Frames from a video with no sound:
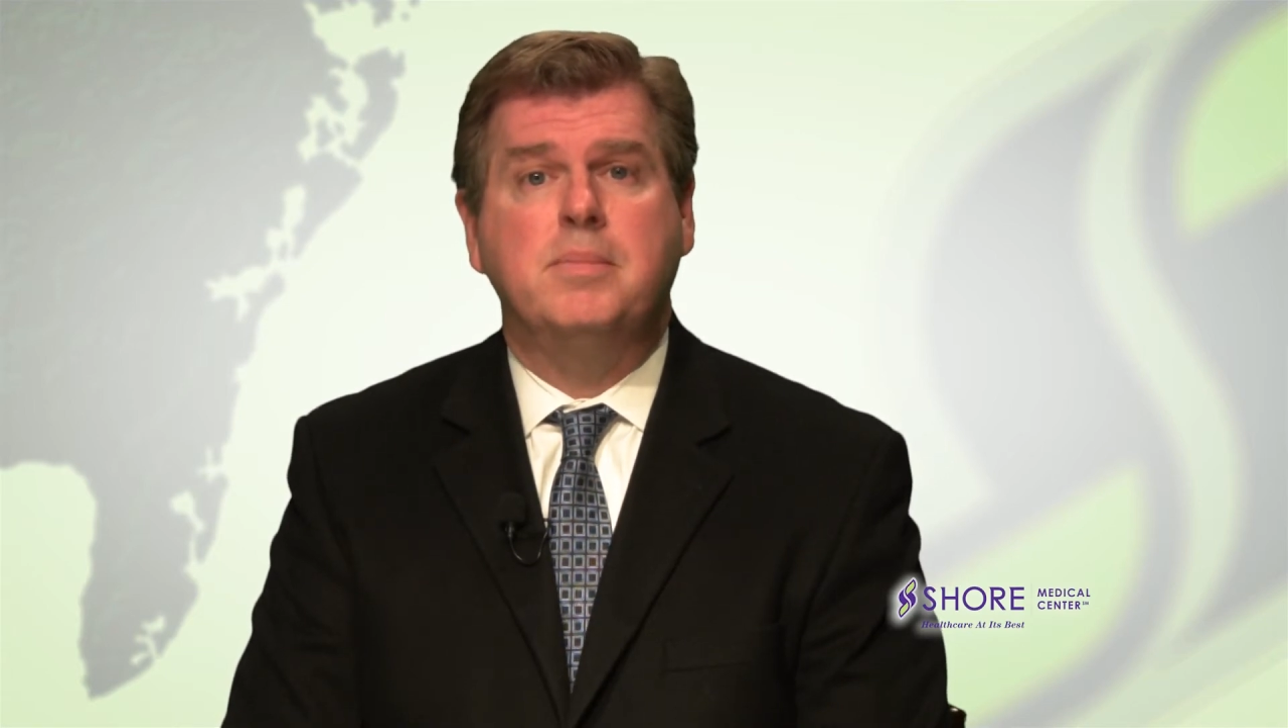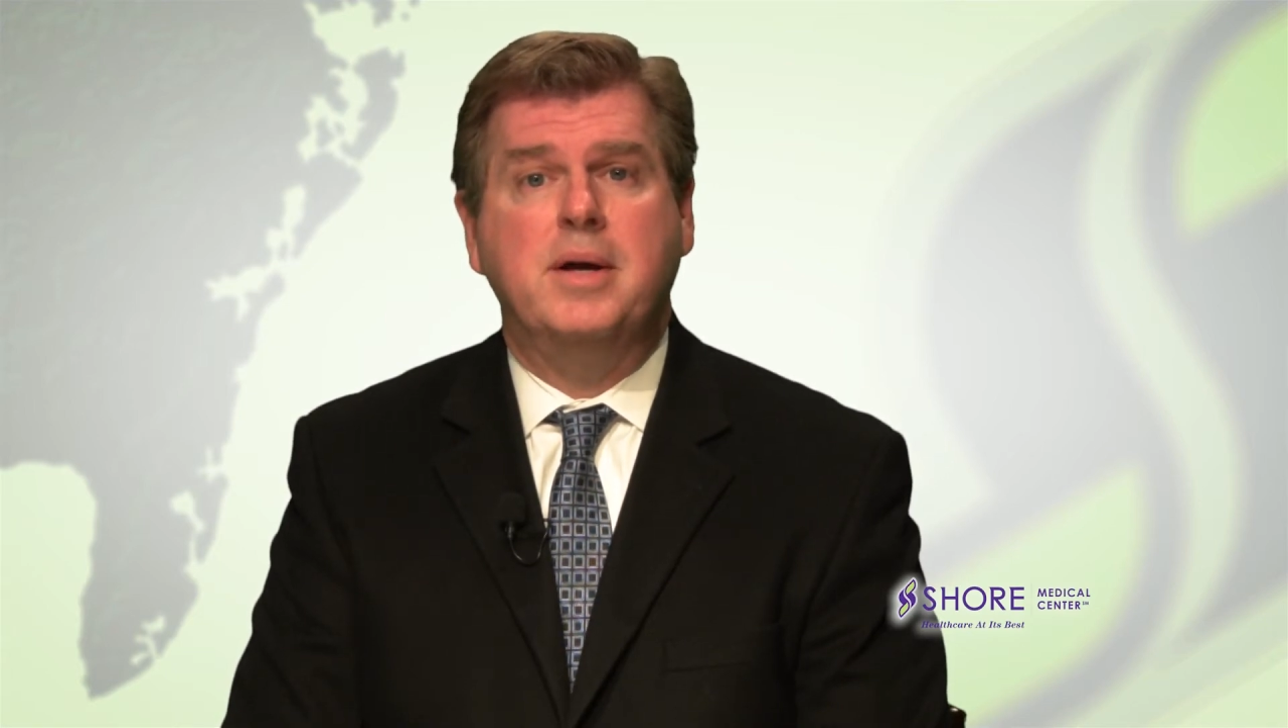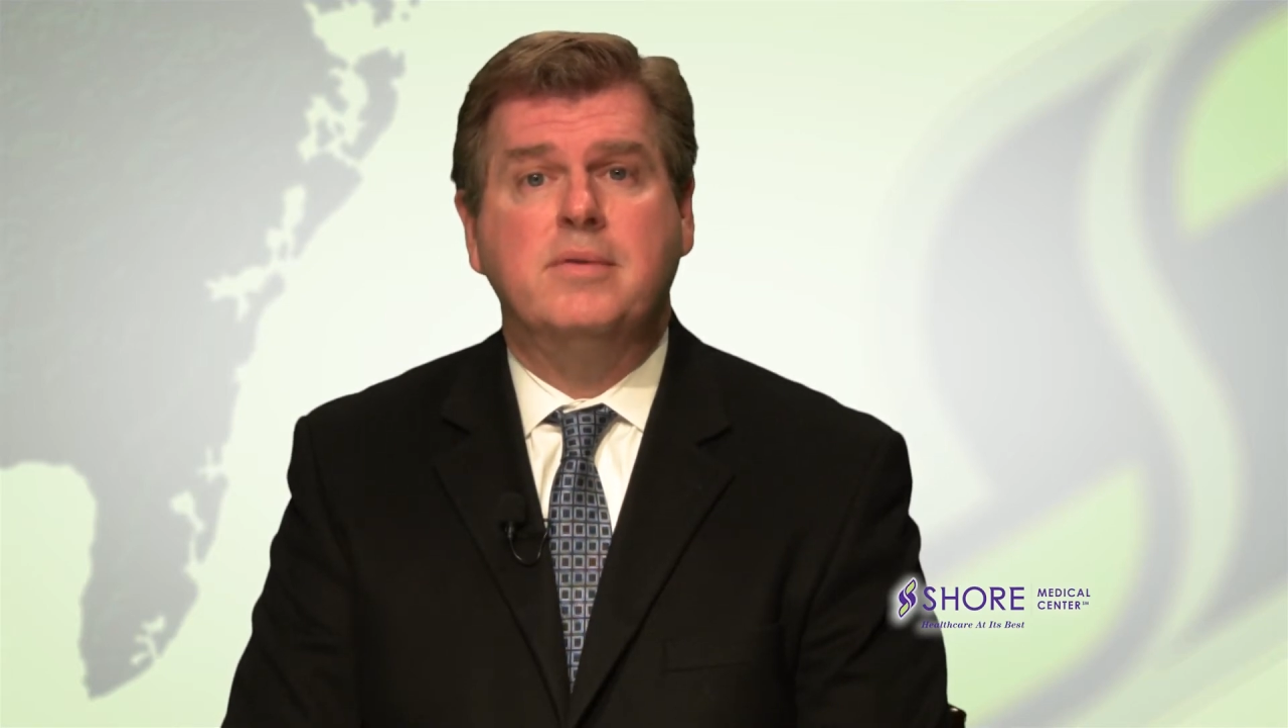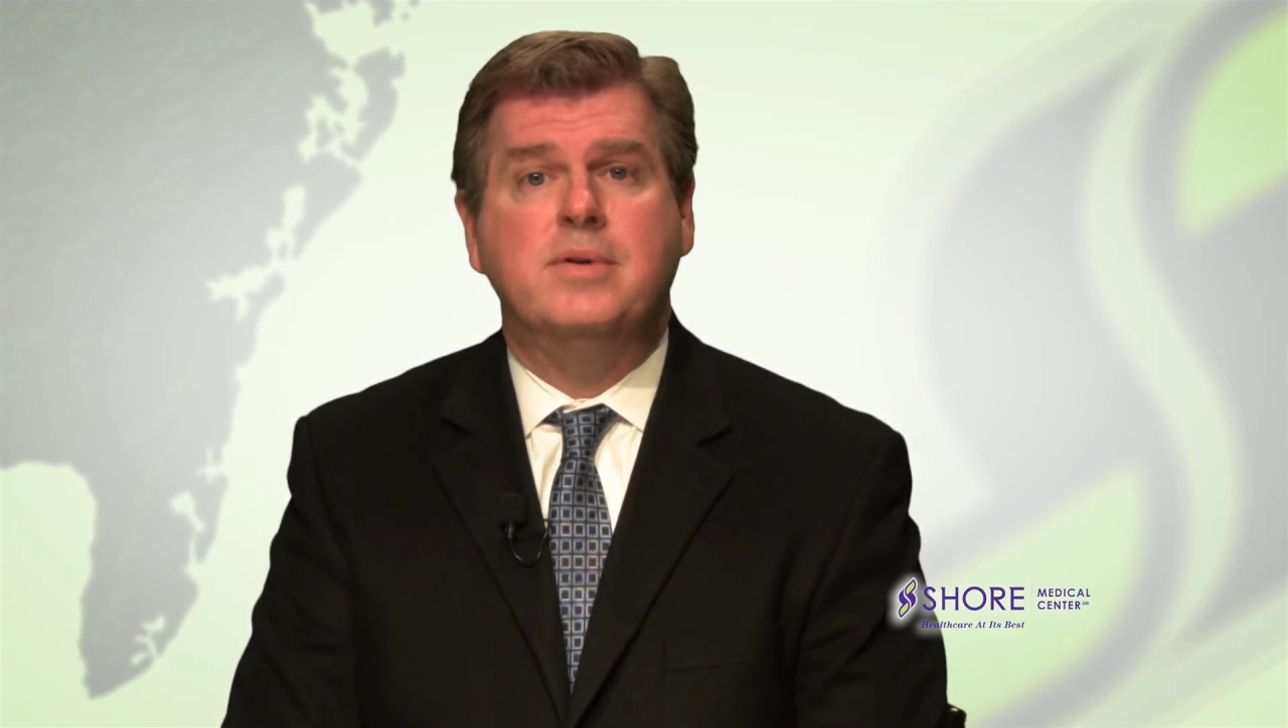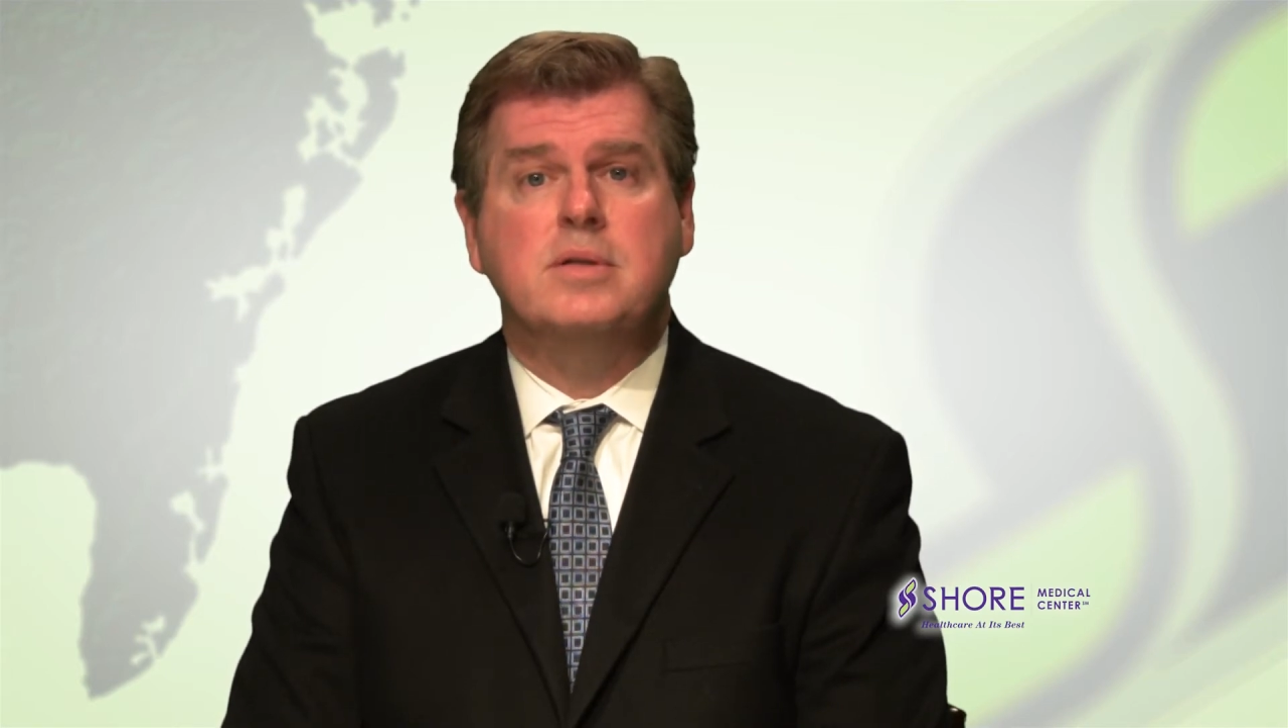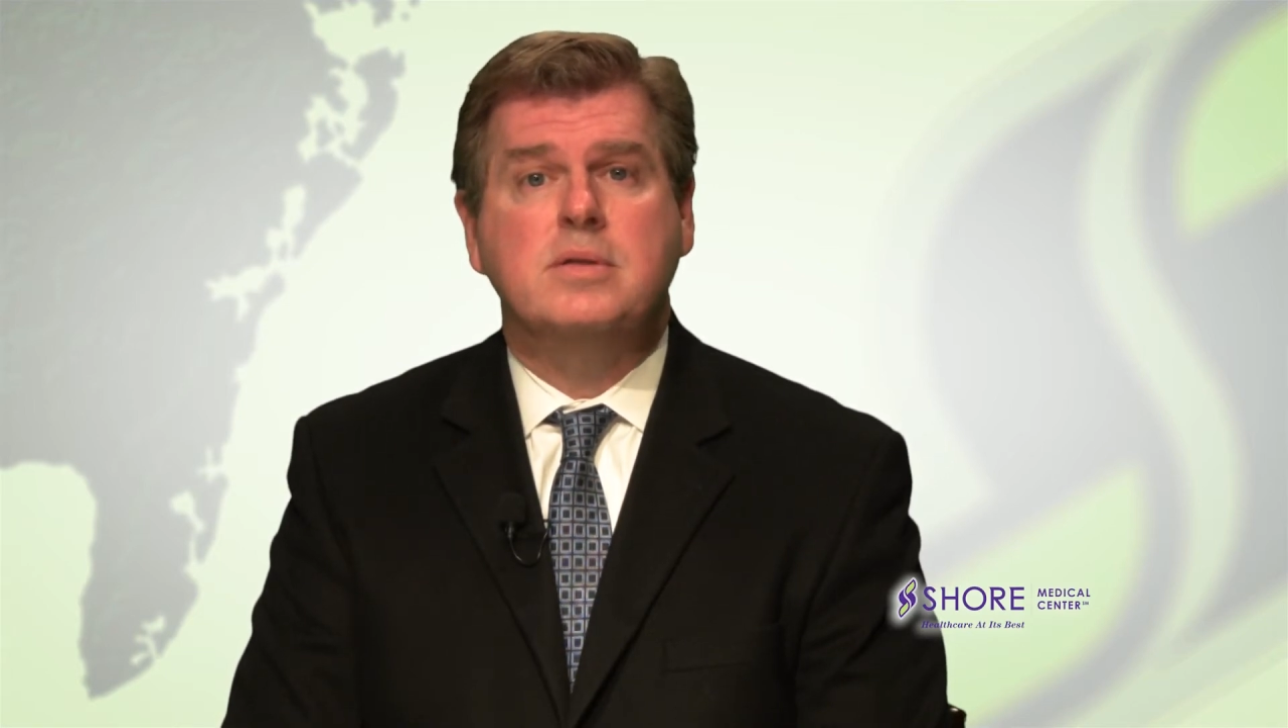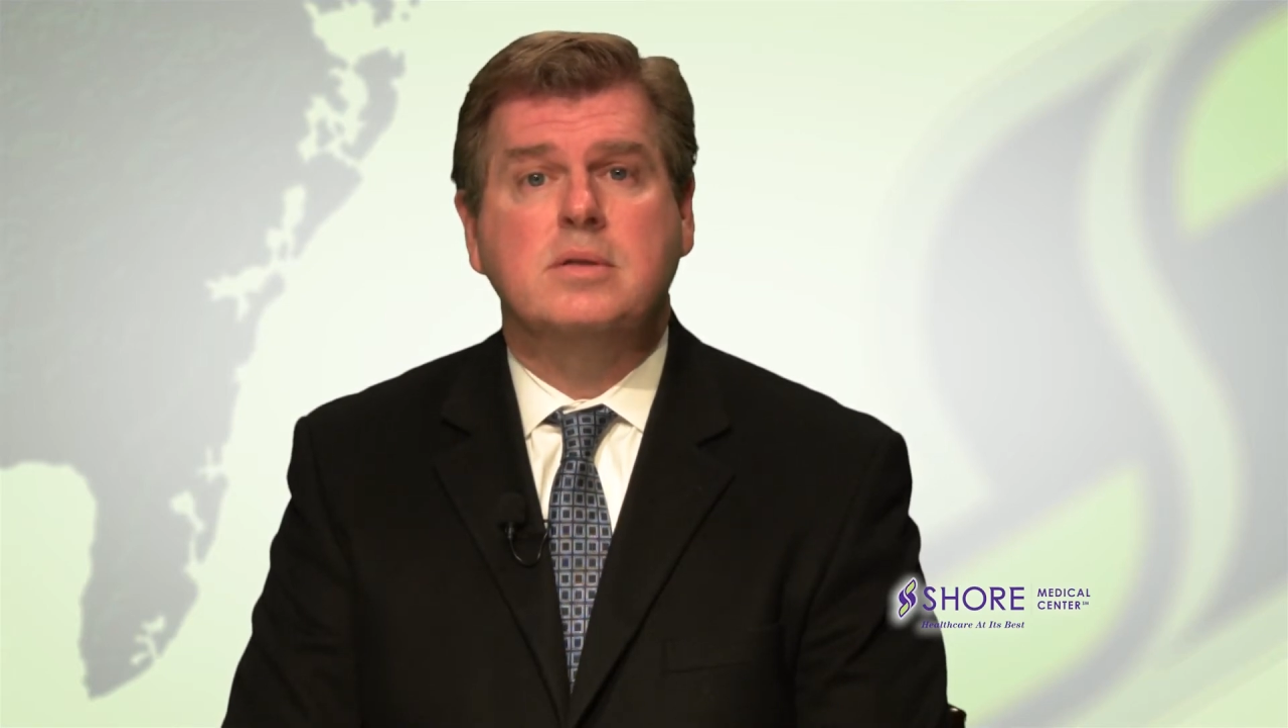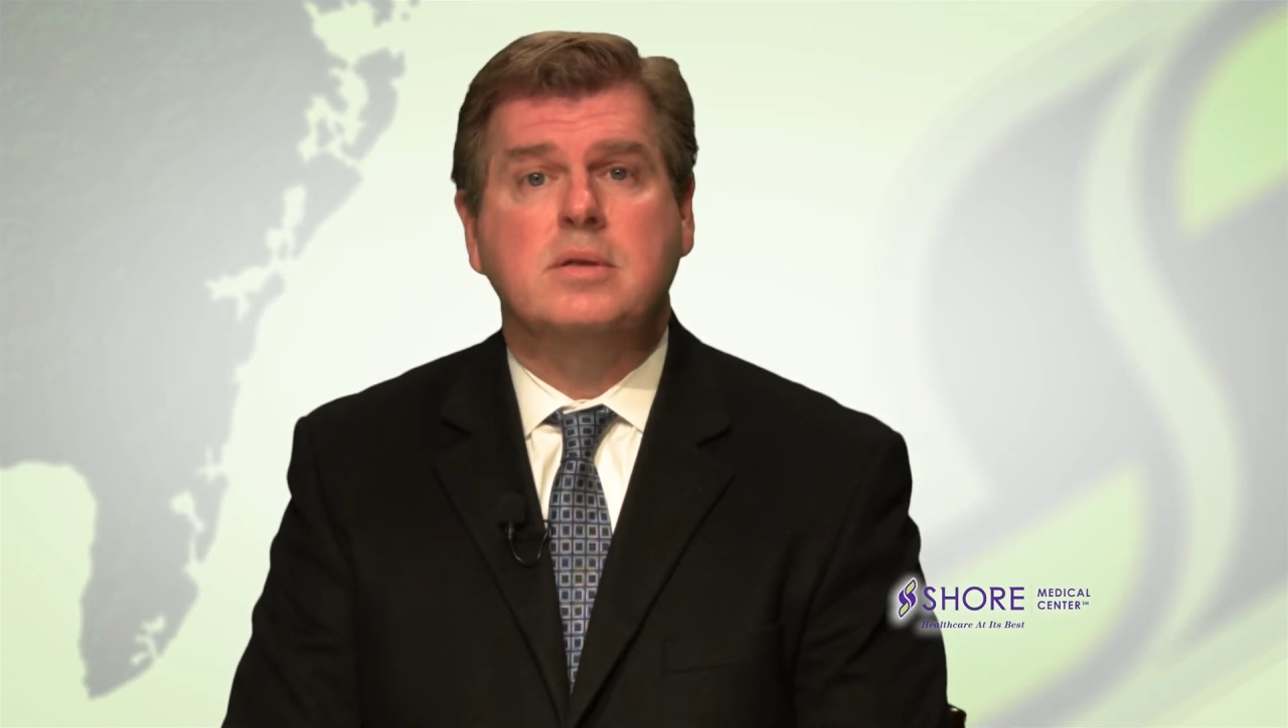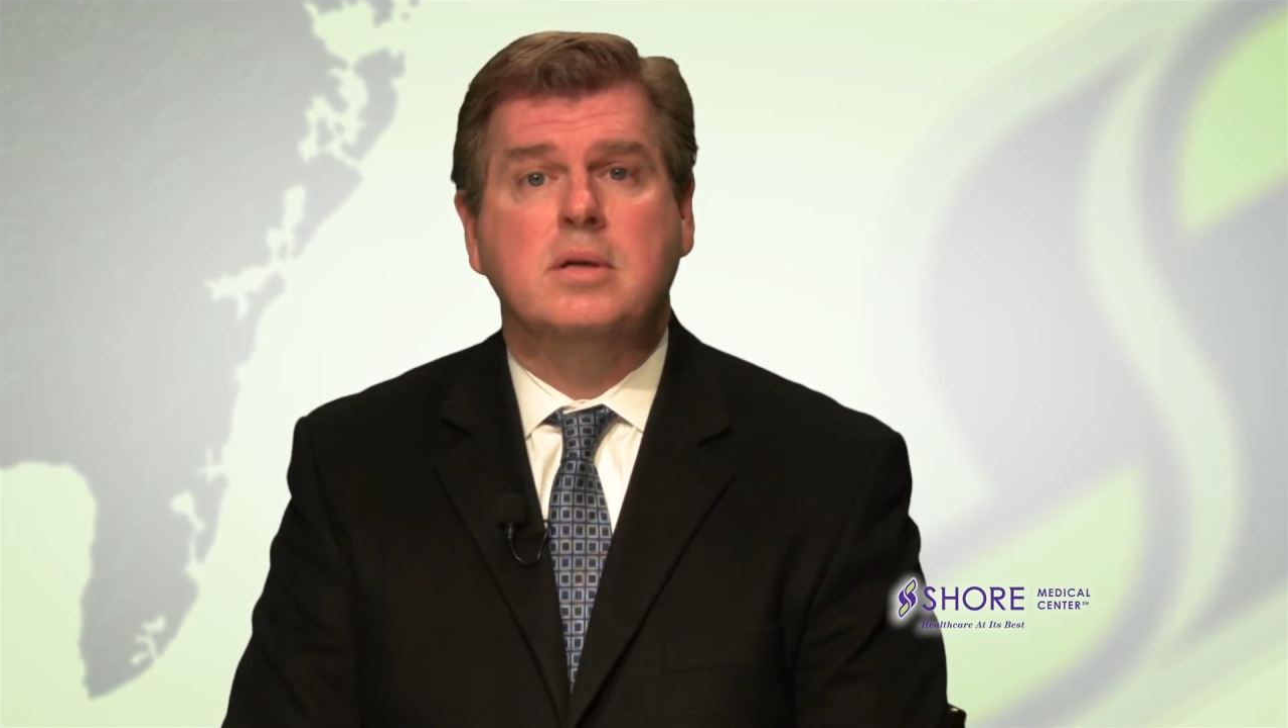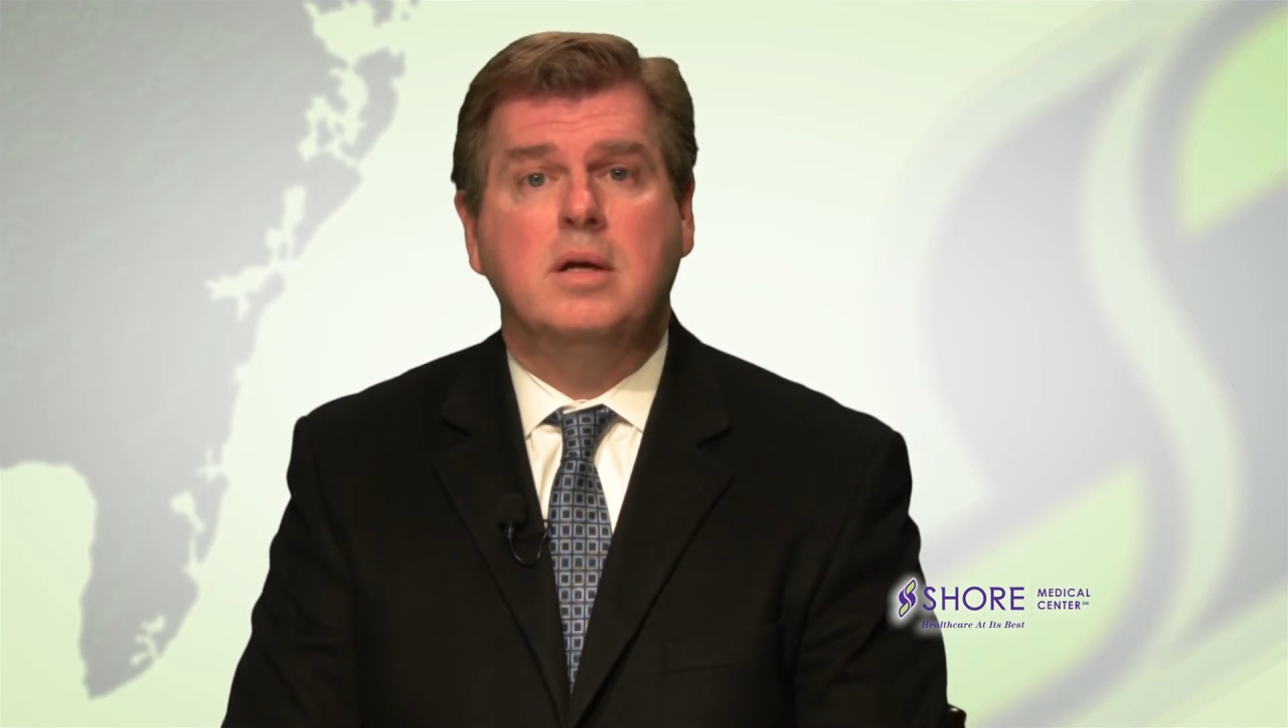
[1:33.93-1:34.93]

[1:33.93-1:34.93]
benefits.